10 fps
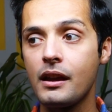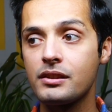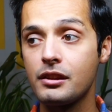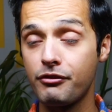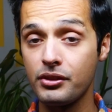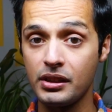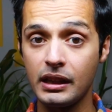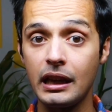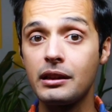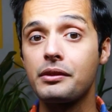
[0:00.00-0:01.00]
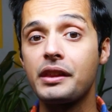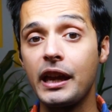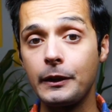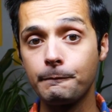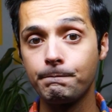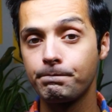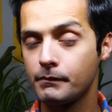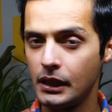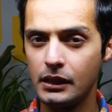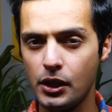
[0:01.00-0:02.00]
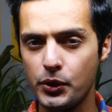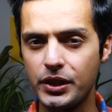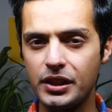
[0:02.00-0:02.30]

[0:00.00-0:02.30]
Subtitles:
sophisticated than. Another